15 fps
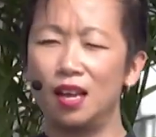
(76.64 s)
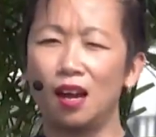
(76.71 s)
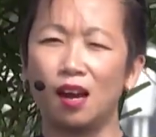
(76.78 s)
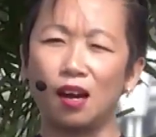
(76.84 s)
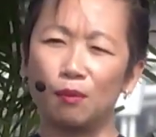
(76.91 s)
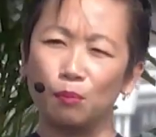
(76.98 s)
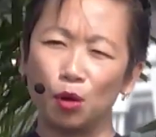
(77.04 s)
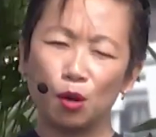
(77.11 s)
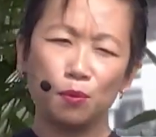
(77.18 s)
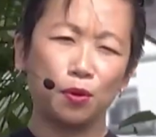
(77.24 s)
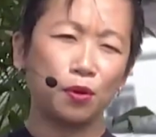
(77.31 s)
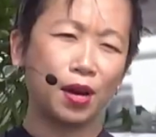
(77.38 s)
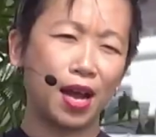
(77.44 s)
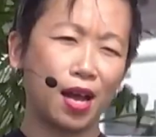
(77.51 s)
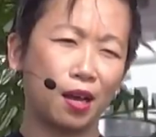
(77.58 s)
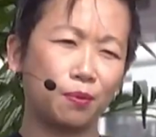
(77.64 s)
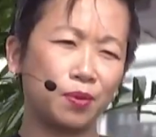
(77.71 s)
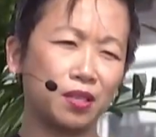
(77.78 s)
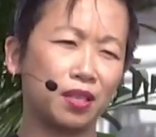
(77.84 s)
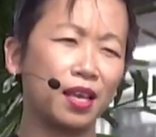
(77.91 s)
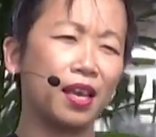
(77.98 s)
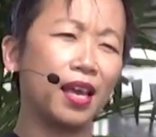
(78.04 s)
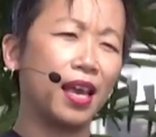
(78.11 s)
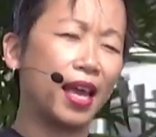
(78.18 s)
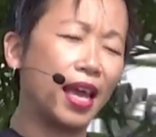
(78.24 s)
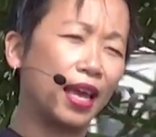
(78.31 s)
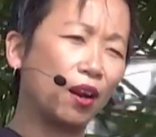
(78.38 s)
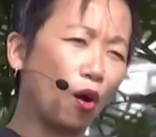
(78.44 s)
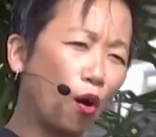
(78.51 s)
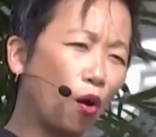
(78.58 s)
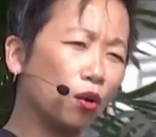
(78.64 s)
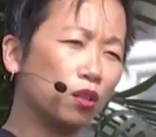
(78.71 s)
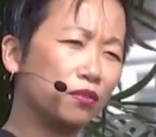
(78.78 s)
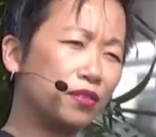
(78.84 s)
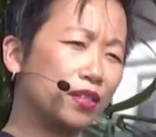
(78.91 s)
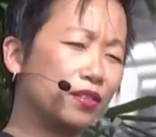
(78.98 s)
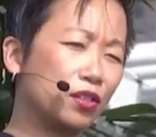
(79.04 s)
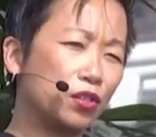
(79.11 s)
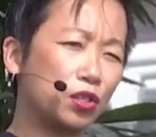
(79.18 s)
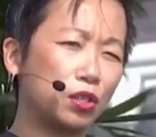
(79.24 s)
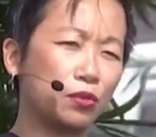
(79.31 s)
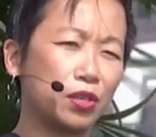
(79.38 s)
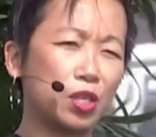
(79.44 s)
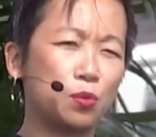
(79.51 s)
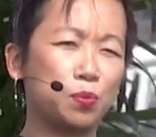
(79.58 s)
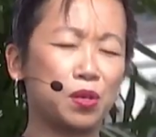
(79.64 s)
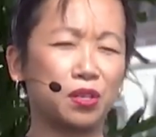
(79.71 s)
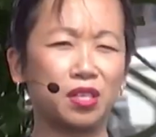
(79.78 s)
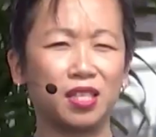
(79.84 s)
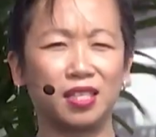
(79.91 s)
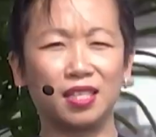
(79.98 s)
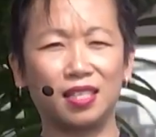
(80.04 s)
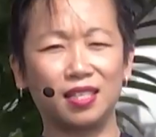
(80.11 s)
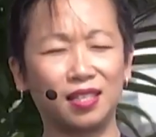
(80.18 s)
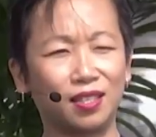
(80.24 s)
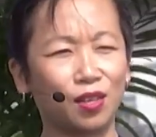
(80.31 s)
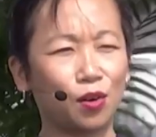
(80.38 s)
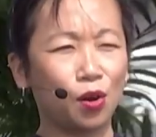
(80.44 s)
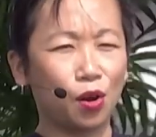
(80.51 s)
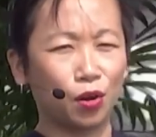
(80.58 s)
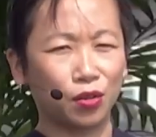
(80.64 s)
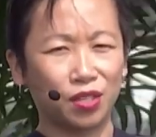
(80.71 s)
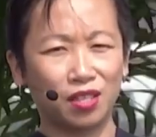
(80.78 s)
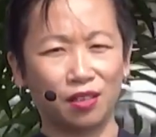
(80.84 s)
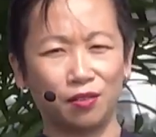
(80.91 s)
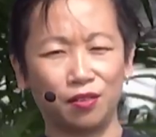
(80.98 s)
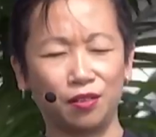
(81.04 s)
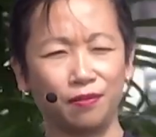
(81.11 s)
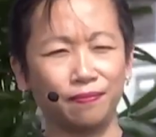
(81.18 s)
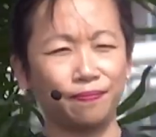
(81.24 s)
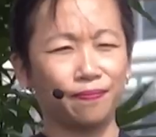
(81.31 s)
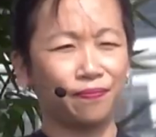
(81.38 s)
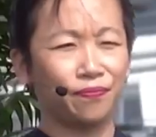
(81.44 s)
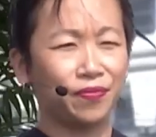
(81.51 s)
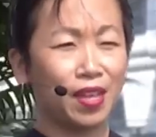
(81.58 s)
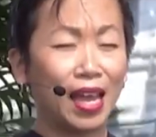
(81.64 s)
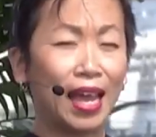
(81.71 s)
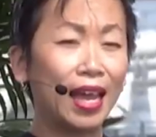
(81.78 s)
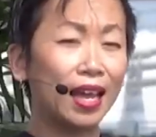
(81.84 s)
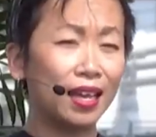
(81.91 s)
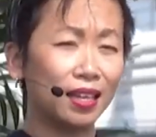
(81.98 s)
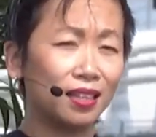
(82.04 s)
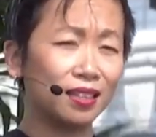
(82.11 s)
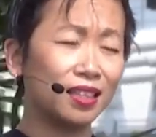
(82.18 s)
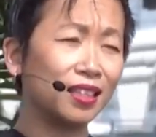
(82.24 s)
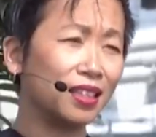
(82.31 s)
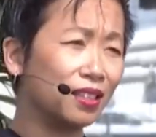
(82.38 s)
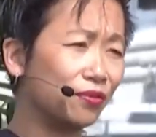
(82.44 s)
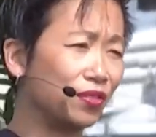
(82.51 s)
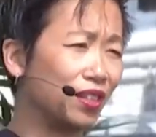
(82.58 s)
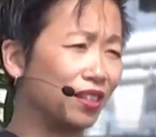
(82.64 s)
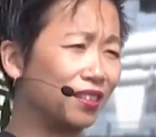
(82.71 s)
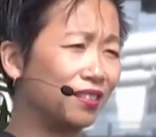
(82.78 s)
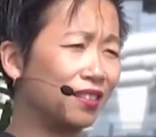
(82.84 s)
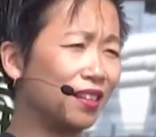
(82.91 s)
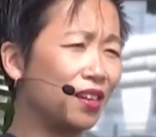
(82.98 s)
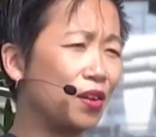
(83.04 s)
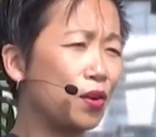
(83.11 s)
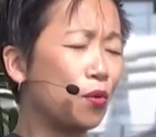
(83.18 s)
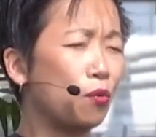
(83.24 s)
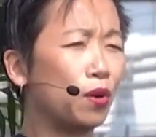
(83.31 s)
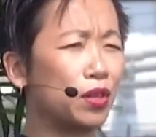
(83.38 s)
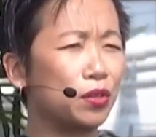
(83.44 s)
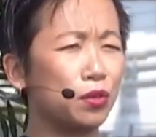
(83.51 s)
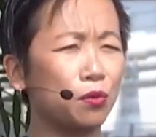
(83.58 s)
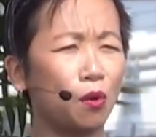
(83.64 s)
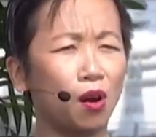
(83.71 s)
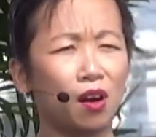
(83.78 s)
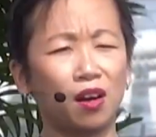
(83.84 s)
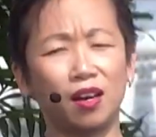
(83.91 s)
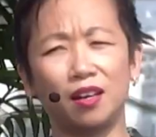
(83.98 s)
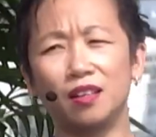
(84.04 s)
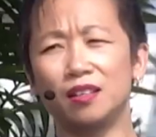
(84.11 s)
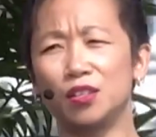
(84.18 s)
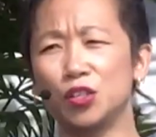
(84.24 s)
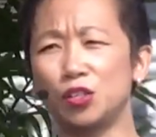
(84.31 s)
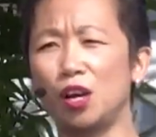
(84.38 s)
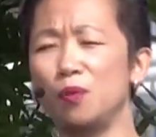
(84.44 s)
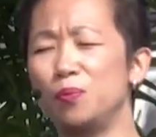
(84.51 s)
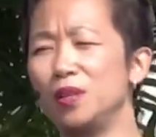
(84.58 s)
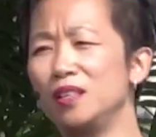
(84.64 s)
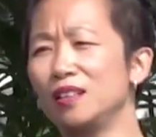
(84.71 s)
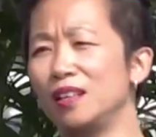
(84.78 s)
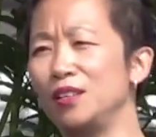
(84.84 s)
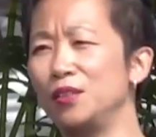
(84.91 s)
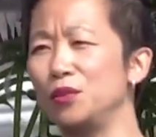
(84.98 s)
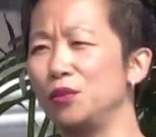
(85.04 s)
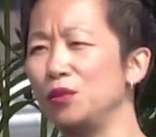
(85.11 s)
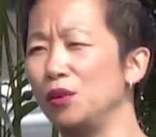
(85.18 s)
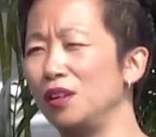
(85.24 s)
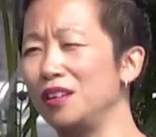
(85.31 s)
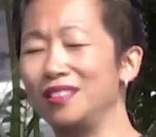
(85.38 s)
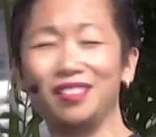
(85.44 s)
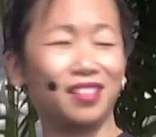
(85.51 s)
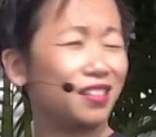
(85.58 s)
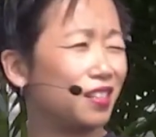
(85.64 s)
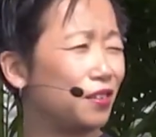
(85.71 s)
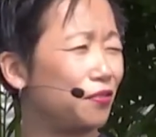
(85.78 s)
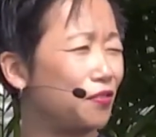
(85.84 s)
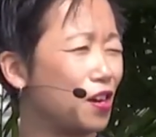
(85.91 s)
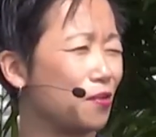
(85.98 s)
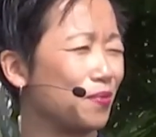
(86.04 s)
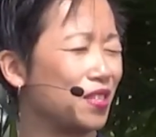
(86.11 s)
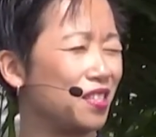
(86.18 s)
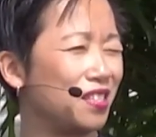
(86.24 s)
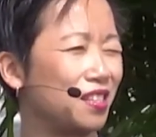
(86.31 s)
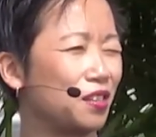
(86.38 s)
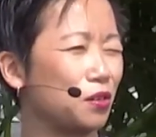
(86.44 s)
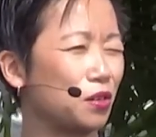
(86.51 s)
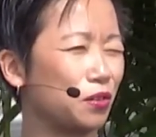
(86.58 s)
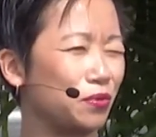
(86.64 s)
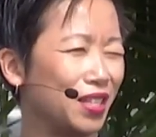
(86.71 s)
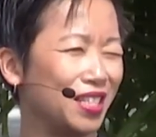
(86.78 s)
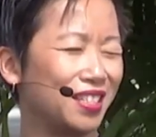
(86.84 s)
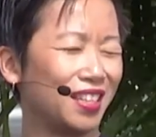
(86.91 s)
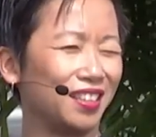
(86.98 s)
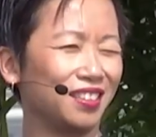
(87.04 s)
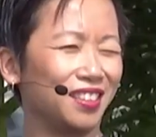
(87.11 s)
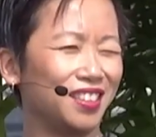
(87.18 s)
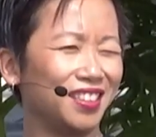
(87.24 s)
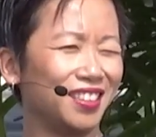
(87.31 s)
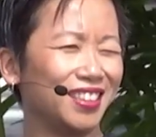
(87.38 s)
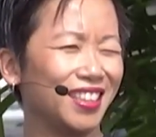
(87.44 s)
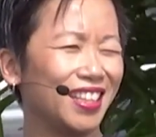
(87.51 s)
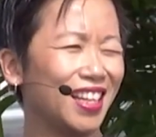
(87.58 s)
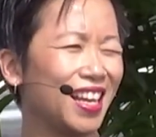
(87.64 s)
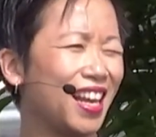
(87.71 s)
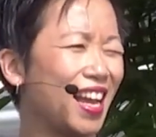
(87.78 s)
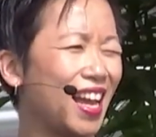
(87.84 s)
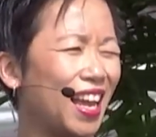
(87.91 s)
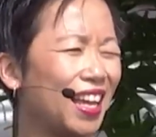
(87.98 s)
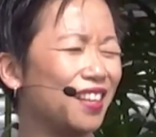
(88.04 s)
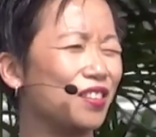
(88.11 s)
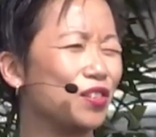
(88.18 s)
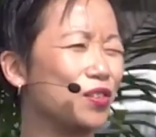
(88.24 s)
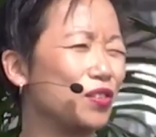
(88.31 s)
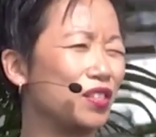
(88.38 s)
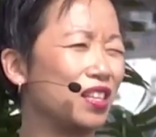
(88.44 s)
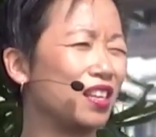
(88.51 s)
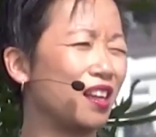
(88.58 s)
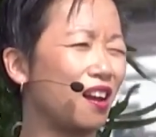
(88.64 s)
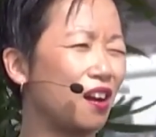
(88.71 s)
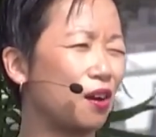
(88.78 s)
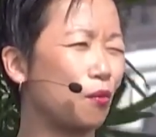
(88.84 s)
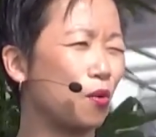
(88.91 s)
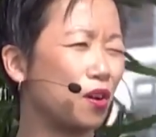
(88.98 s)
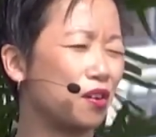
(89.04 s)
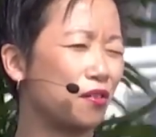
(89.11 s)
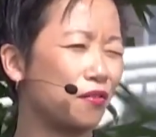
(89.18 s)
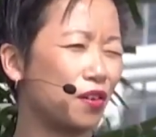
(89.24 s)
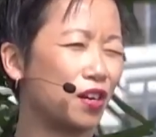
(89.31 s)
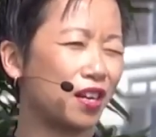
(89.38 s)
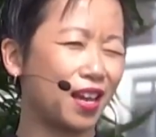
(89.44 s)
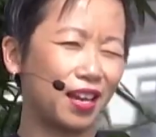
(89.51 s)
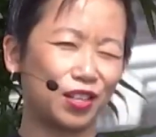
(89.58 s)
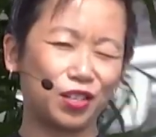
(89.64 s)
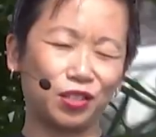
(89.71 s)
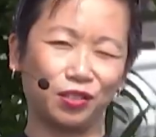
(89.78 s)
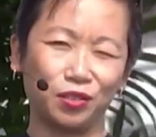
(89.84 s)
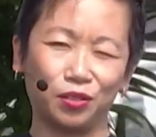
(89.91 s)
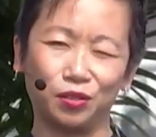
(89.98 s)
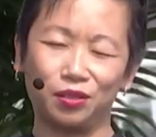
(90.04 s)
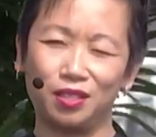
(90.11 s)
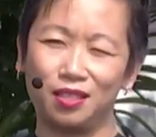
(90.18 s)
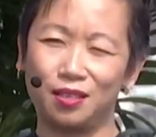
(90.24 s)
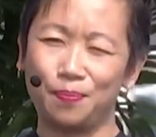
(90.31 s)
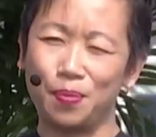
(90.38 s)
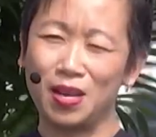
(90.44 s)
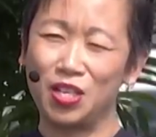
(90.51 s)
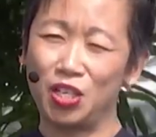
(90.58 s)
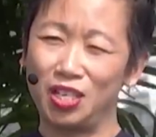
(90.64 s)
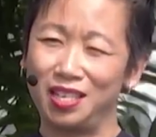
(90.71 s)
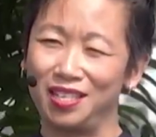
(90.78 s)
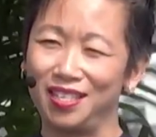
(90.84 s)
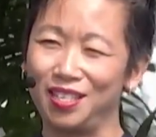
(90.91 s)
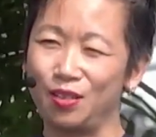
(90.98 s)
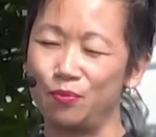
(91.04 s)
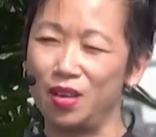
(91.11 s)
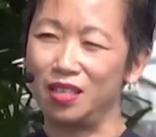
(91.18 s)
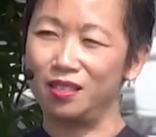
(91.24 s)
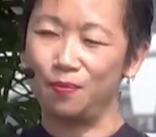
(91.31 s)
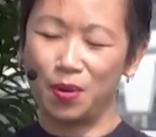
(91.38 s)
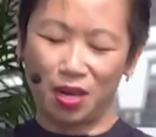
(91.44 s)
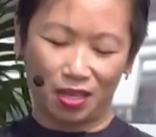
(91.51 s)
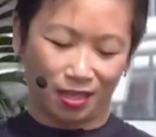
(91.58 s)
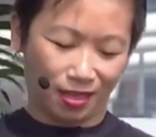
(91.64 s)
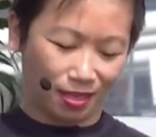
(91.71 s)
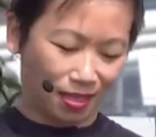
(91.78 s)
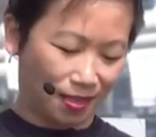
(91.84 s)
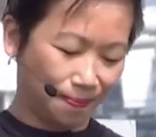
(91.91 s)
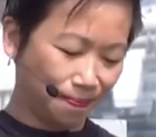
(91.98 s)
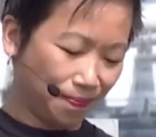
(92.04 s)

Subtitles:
our mobile apps, and all of our digital experiences in the call center. And even when you are shopping at your near pharmacy or retailer and using one of our cash flow machines to make deposits.